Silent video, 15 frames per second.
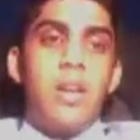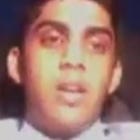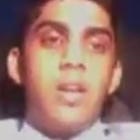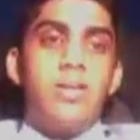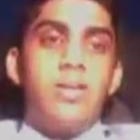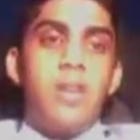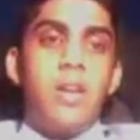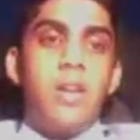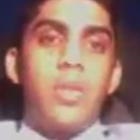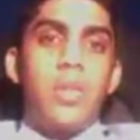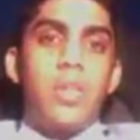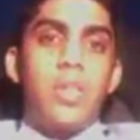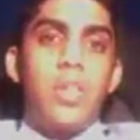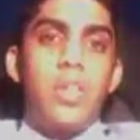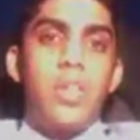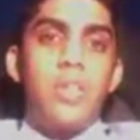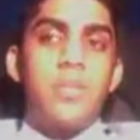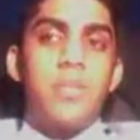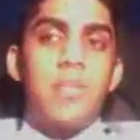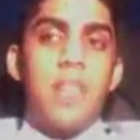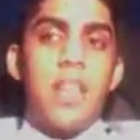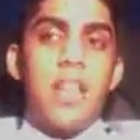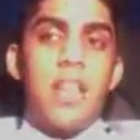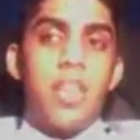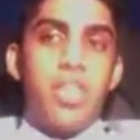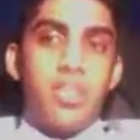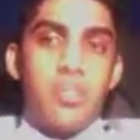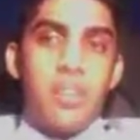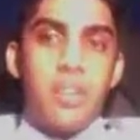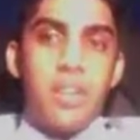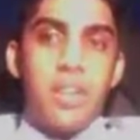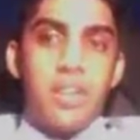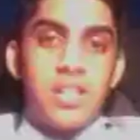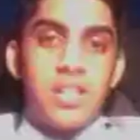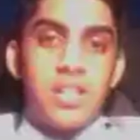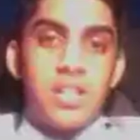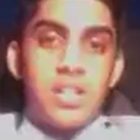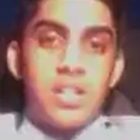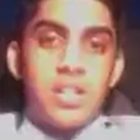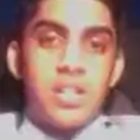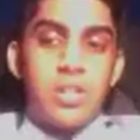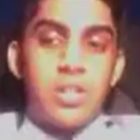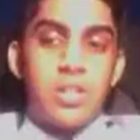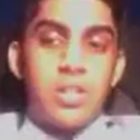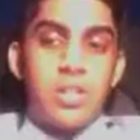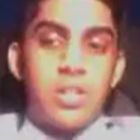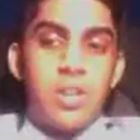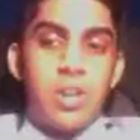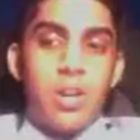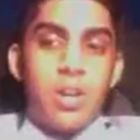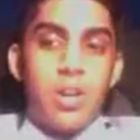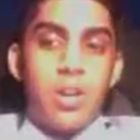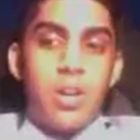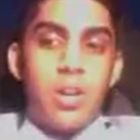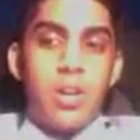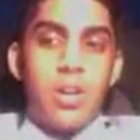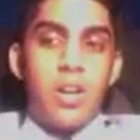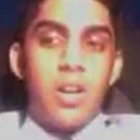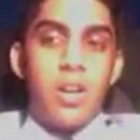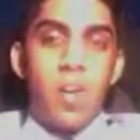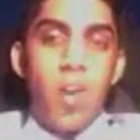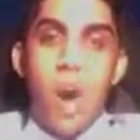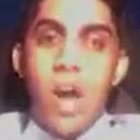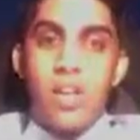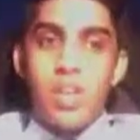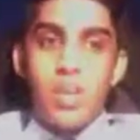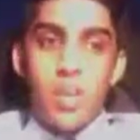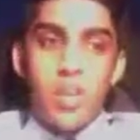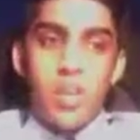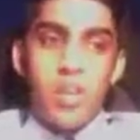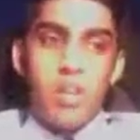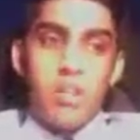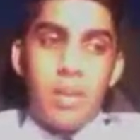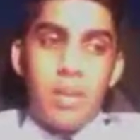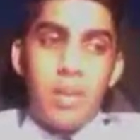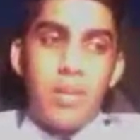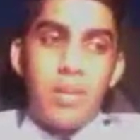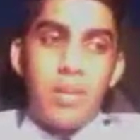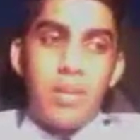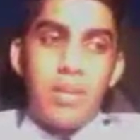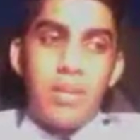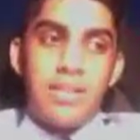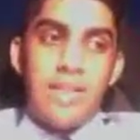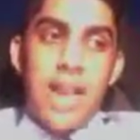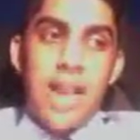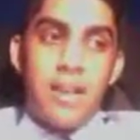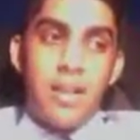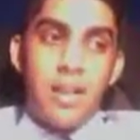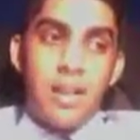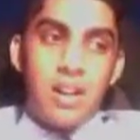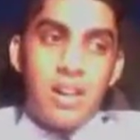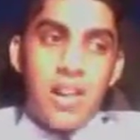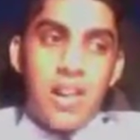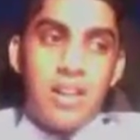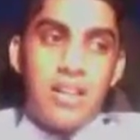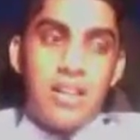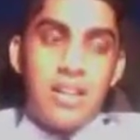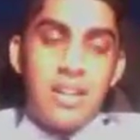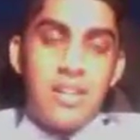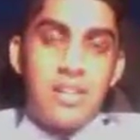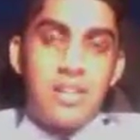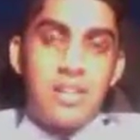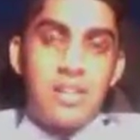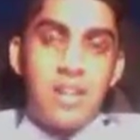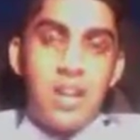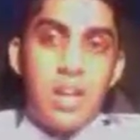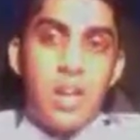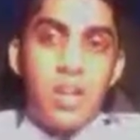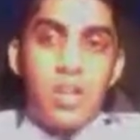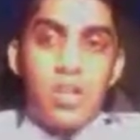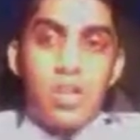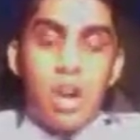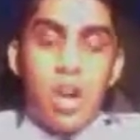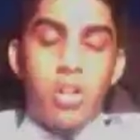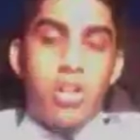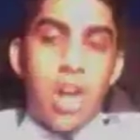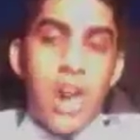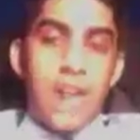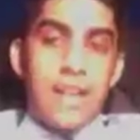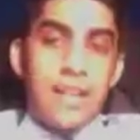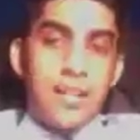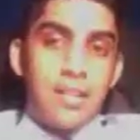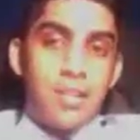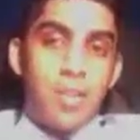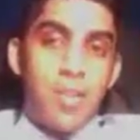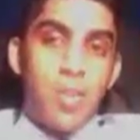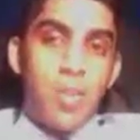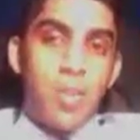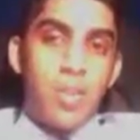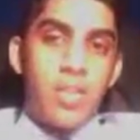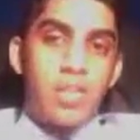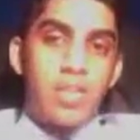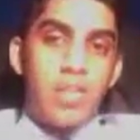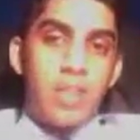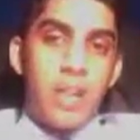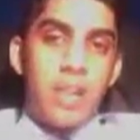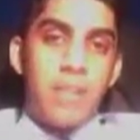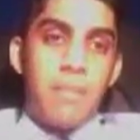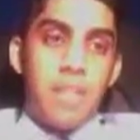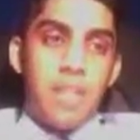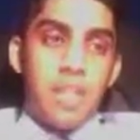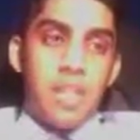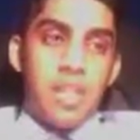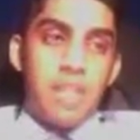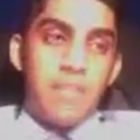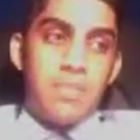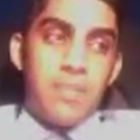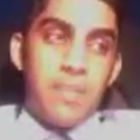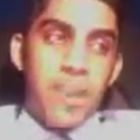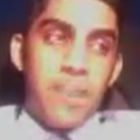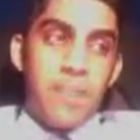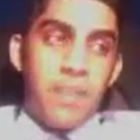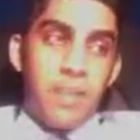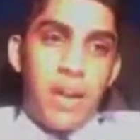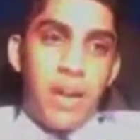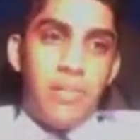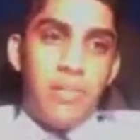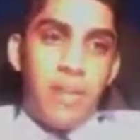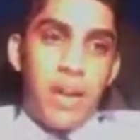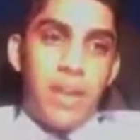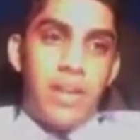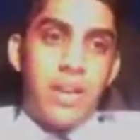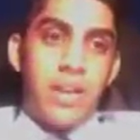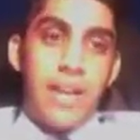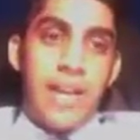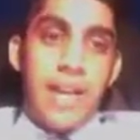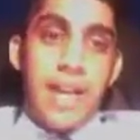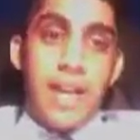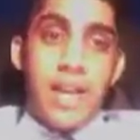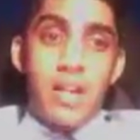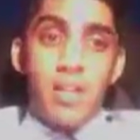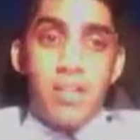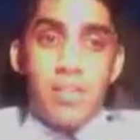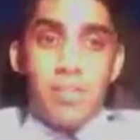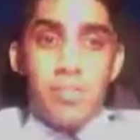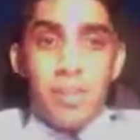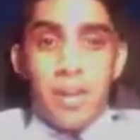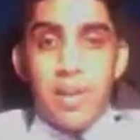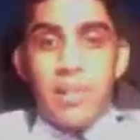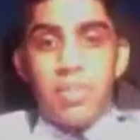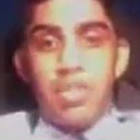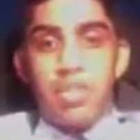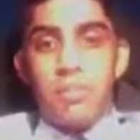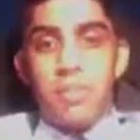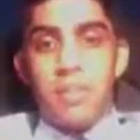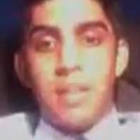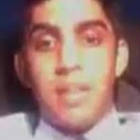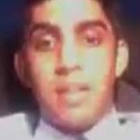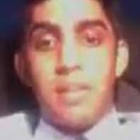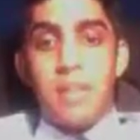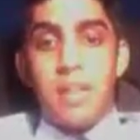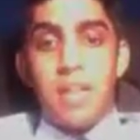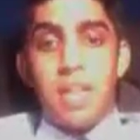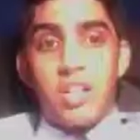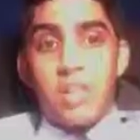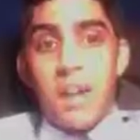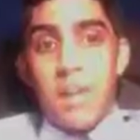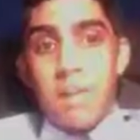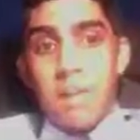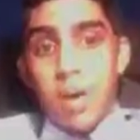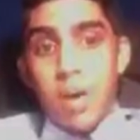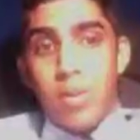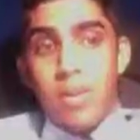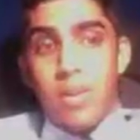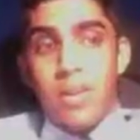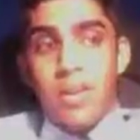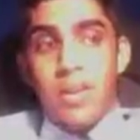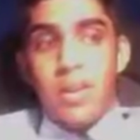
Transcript: So it's going to be a 3-minute speech on why you won the debate. And the tagline again is, Judge, I clearly won this debate because blank, blank, blank. And those blanks should be because my opponent